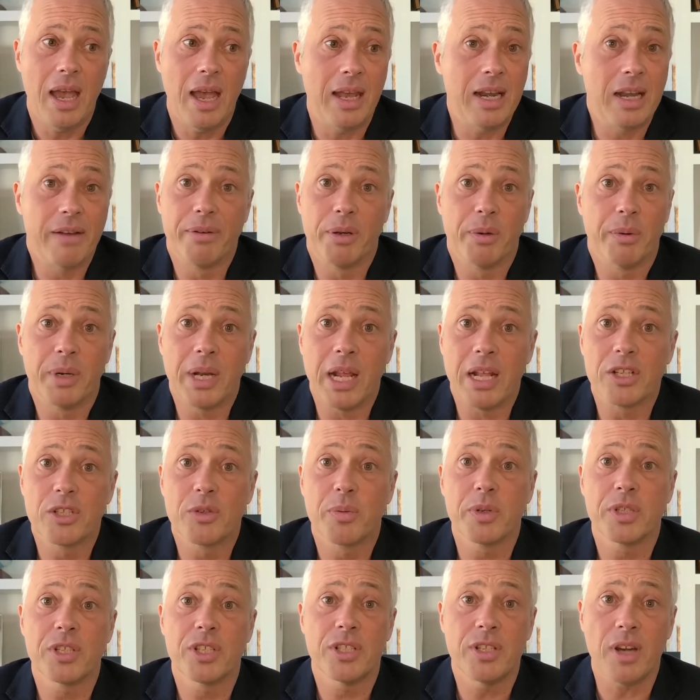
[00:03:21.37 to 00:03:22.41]
And everyone
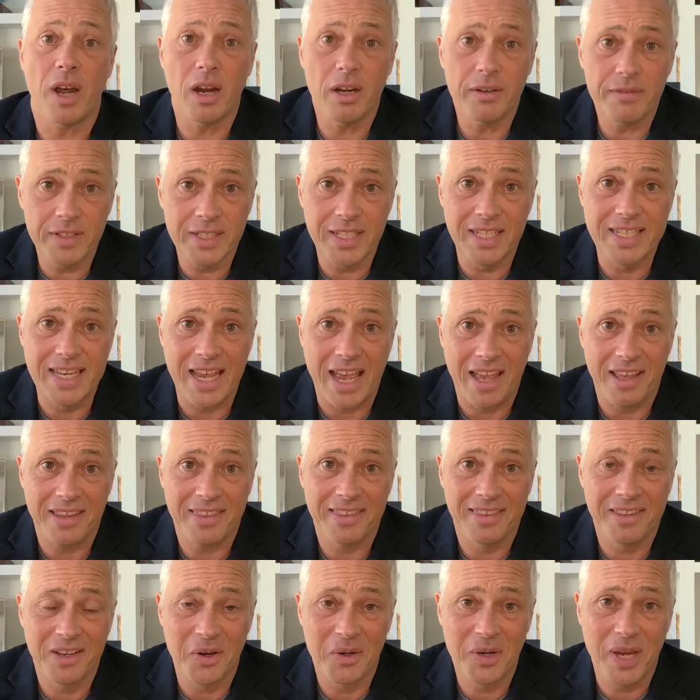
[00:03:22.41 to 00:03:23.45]
else was starving to
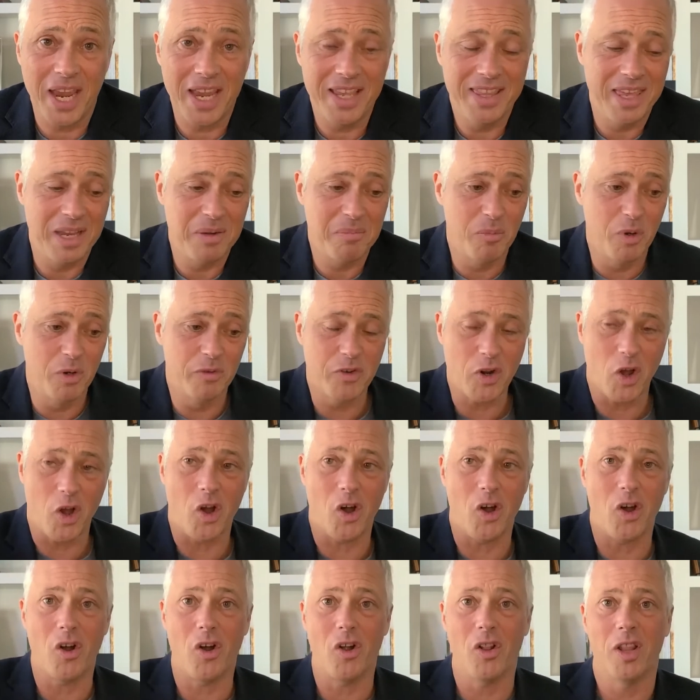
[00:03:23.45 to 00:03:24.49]
death. Okay, they'd moved
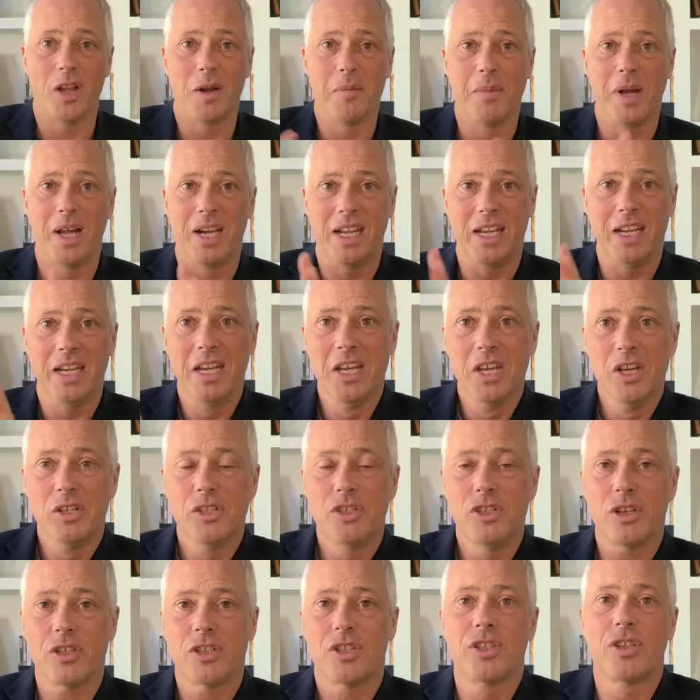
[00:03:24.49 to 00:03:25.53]
all their money
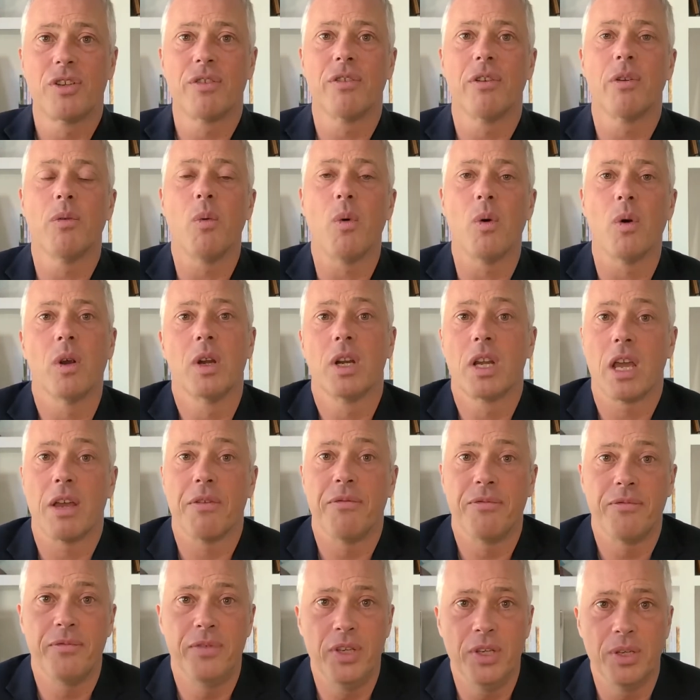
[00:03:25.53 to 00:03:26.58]
just to reward a
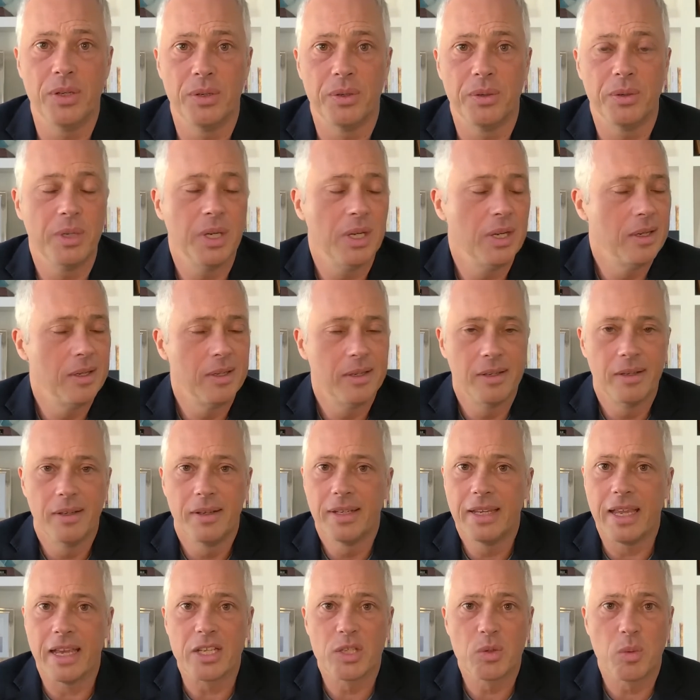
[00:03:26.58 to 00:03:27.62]
few.
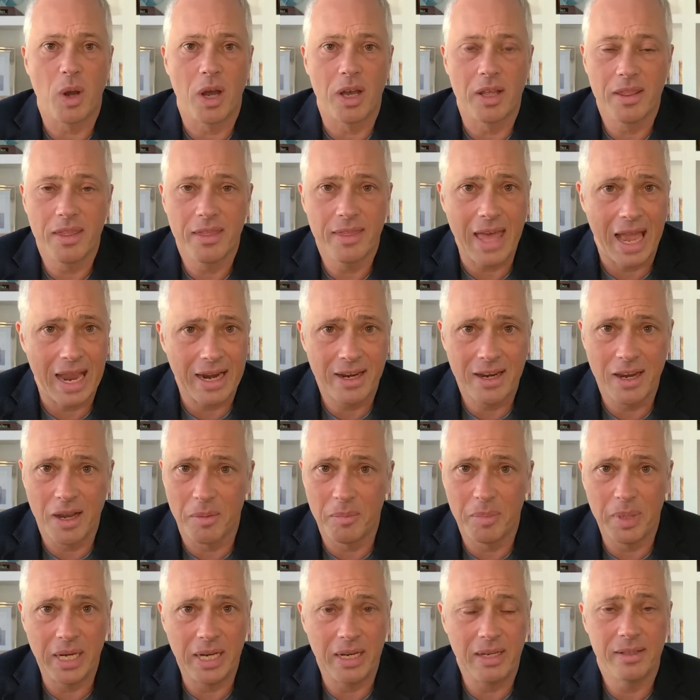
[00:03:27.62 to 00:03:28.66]
Guess what? That
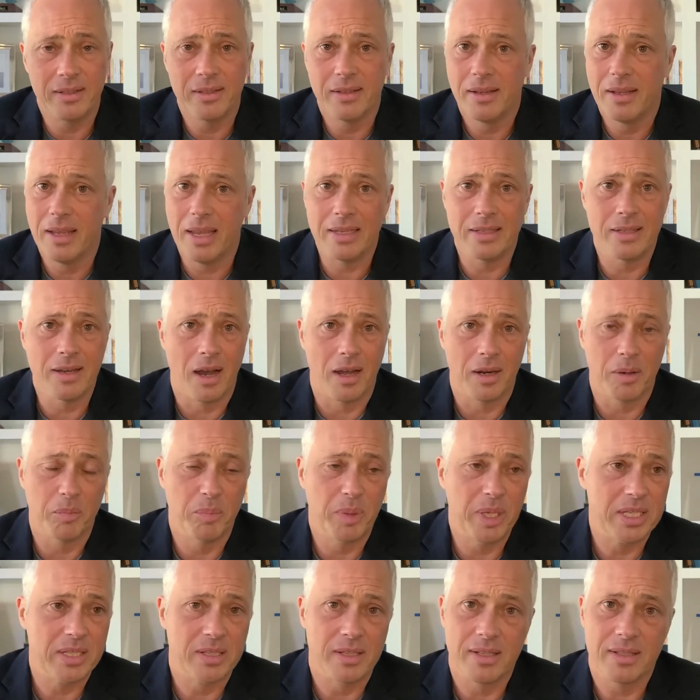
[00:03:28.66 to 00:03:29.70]
company is not in
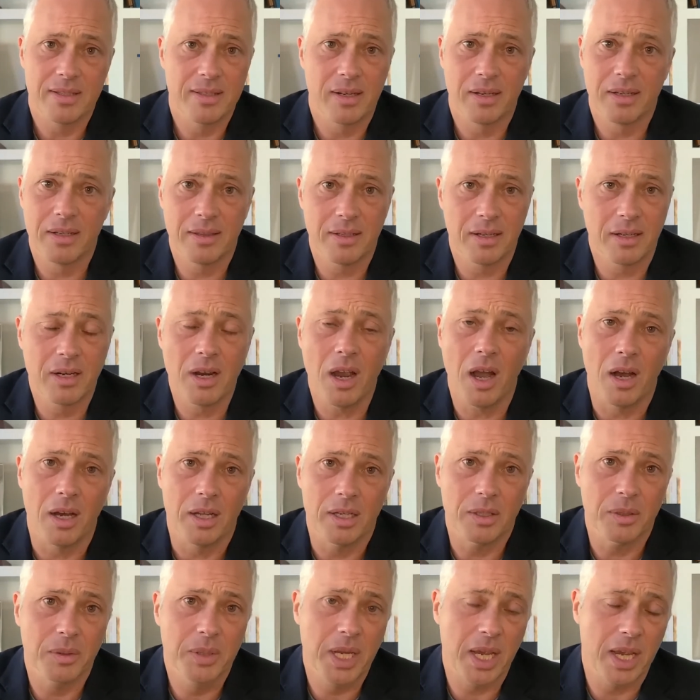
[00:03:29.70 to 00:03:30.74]
business. They're, they're
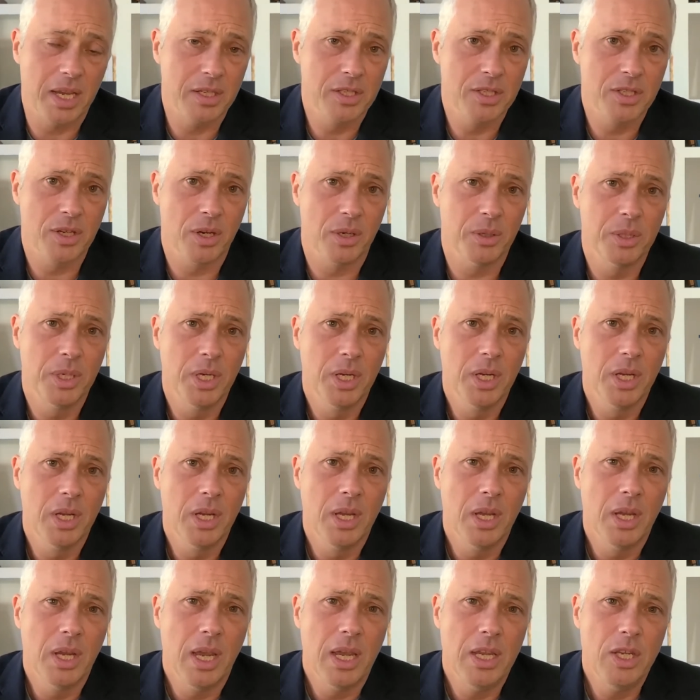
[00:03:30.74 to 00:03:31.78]
gone. Okay, so
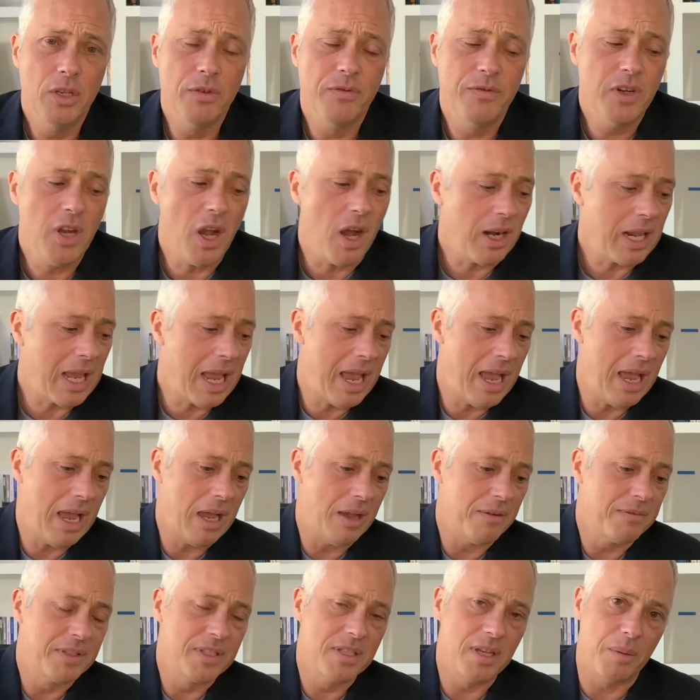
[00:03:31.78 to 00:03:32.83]
you've got to
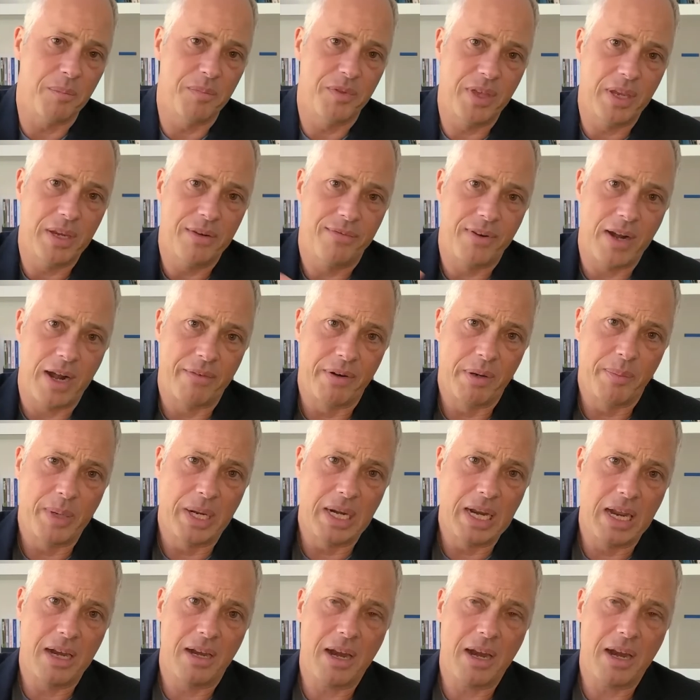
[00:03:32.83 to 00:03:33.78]
have something for everybody.